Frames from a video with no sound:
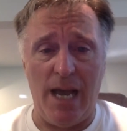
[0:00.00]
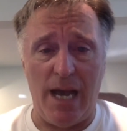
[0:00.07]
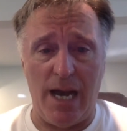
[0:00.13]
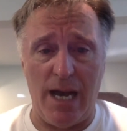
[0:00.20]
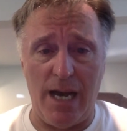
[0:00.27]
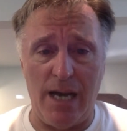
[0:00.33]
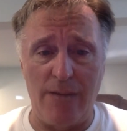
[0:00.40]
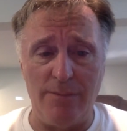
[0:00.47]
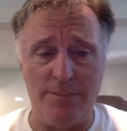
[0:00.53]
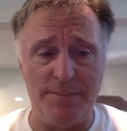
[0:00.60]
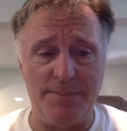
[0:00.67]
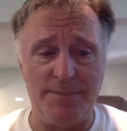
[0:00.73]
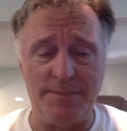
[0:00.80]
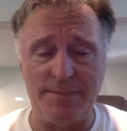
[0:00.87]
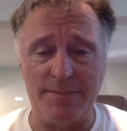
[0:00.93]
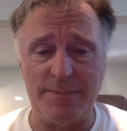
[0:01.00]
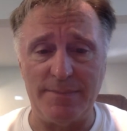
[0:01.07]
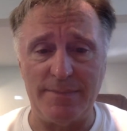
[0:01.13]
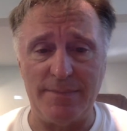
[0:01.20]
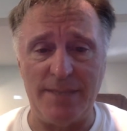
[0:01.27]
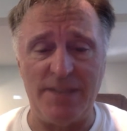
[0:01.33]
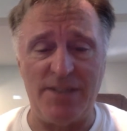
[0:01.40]

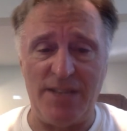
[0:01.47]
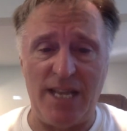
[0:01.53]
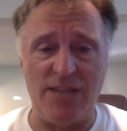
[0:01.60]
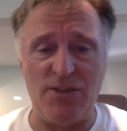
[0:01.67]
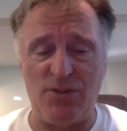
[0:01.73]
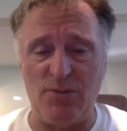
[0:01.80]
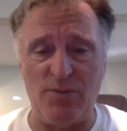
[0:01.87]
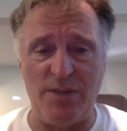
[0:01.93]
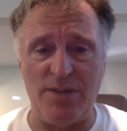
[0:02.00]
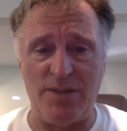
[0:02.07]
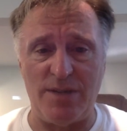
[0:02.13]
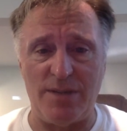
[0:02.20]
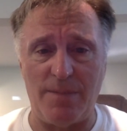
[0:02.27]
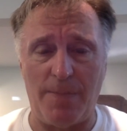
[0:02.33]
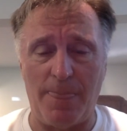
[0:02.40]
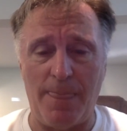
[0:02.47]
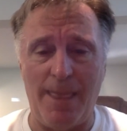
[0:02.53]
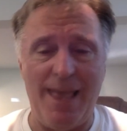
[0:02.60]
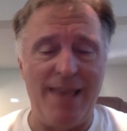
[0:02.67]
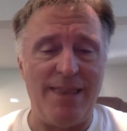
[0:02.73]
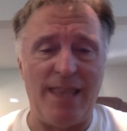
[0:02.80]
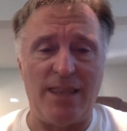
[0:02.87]
it stands to reason
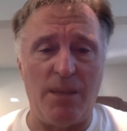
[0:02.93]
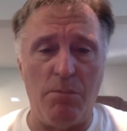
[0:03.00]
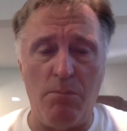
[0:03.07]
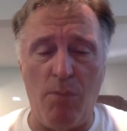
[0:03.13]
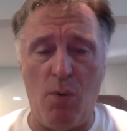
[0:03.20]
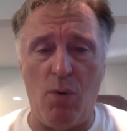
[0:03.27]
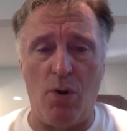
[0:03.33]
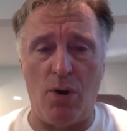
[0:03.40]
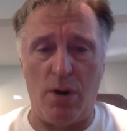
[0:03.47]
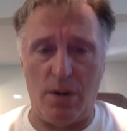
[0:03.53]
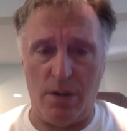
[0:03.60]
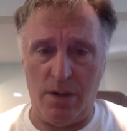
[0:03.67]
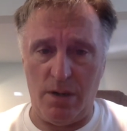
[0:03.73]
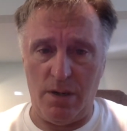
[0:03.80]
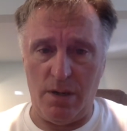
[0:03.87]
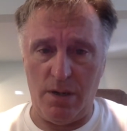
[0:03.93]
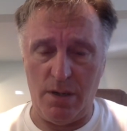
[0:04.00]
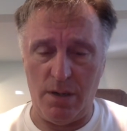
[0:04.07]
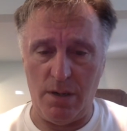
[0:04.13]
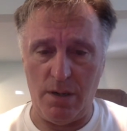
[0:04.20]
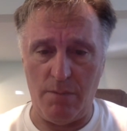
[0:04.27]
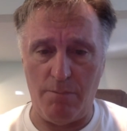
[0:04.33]
that the more
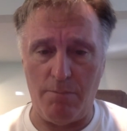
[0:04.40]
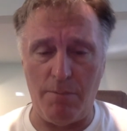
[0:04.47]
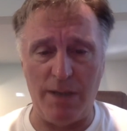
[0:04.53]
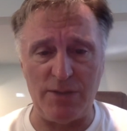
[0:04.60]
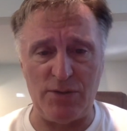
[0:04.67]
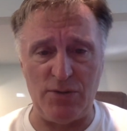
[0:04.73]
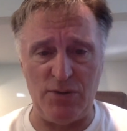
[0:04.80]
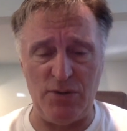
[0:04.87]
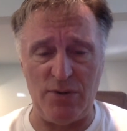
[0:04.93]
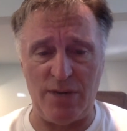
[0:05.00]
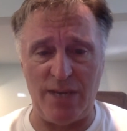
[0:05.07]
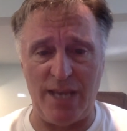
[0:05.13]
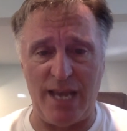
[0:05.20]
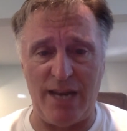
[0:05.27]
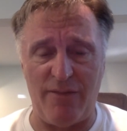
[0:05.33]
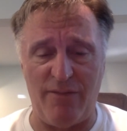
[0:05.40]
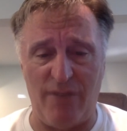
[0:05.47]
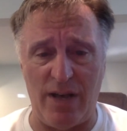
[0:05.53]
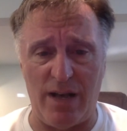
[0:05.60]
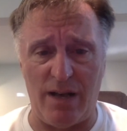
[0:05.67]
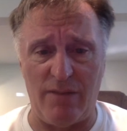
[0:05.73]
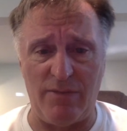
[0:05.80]
muscles you can get
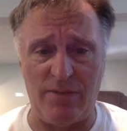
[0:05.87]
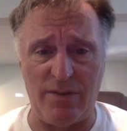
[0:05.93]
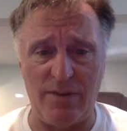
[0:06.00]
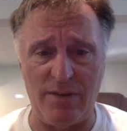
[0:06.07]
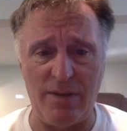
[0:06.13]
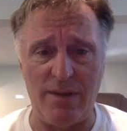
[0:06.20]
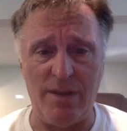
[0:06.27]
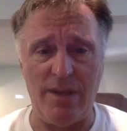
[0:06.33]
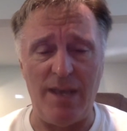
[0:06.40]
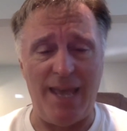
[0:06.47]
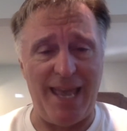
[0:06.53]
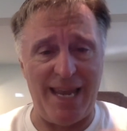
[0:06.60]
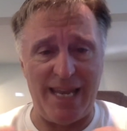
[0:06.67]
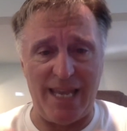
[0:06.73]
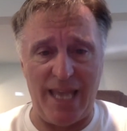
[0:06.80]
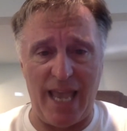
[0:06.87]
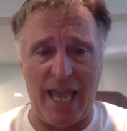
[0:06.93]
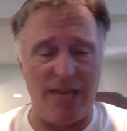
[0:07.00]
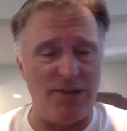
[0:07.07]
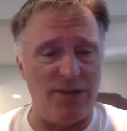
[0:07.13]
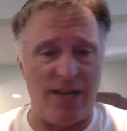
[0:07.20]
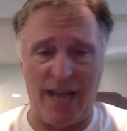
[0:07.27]
involved and
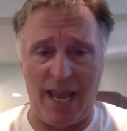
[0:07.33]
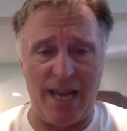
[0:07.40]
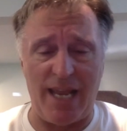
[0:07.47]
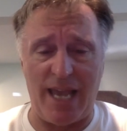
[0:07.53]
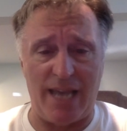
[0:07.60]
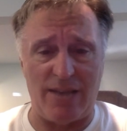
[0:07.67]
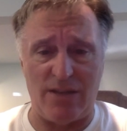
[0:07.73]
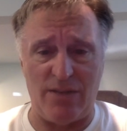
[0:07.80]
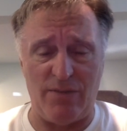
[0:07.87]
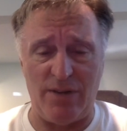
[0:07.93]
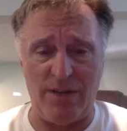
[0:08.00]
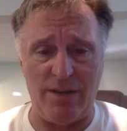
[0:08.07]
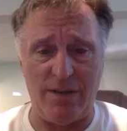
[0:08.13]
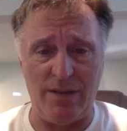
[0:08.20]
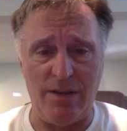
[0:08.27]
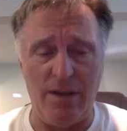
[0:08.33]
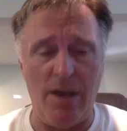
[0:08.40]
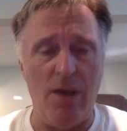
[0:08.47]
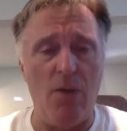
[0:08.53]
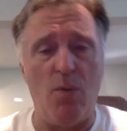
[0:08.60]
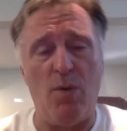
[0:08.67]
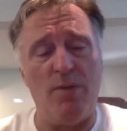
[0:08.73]
engage in any activity,
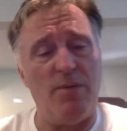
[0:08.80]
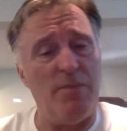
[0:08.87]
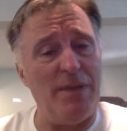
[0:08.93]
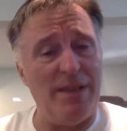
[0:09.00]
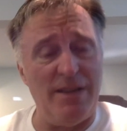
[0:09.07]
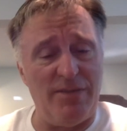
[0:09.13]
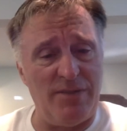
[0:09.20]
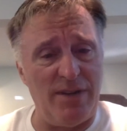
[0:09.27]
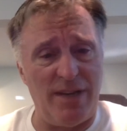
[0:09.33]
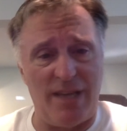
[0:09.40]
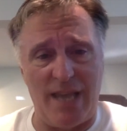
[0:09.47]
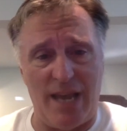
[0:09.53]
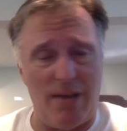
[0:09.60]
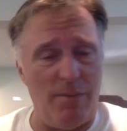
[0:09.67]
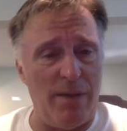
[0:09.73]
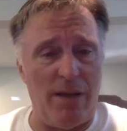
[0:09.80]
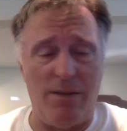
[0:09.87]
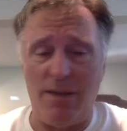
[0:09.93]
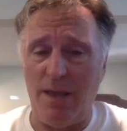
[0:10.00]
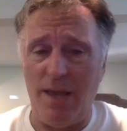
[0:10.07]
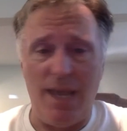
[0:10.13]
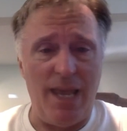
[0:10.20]
whether it be lifting a kettlebell,
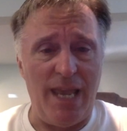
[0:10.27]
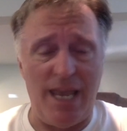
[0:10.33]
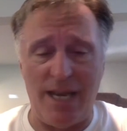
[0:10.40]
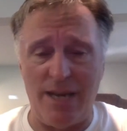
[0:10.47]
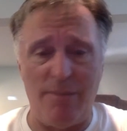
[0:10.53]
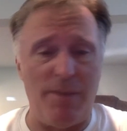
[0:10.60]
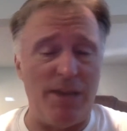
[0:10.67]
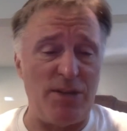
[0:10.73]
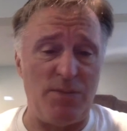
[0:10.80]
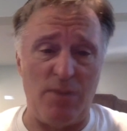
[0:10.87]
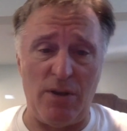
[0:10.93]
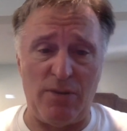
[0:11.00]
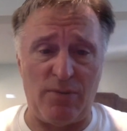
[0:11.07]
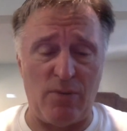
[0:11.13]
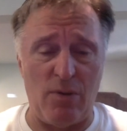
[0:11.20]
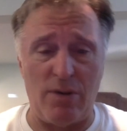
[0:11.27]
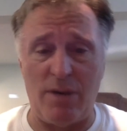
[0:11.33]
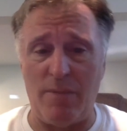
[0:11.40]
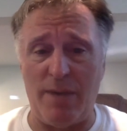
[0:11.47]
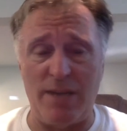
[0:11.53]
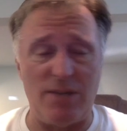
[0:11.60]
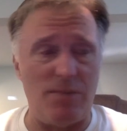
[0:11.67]
hitting a baseball, throwing
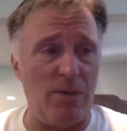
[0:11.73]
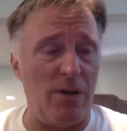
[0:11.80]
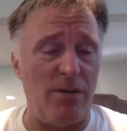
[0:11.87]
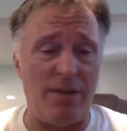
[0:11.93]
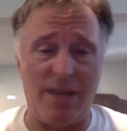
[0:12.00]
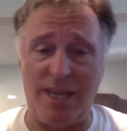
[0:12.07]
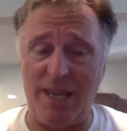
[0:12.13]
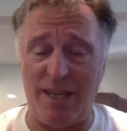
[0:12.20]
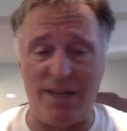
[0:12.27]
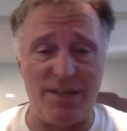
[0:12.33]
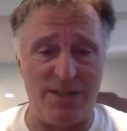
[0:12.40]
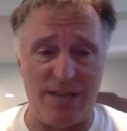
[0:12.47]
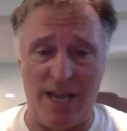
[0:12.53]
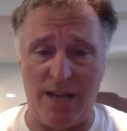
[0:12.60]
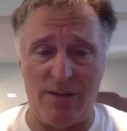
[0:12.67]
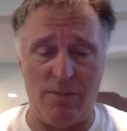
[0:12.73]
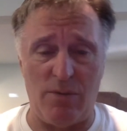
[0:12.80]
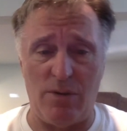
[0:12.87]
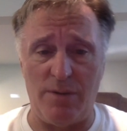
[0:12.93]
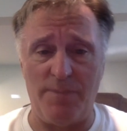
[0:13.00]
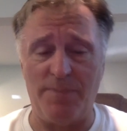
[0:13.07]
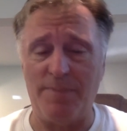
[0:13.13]
a baseball, kicking a soccer
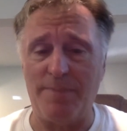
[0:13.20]
ball,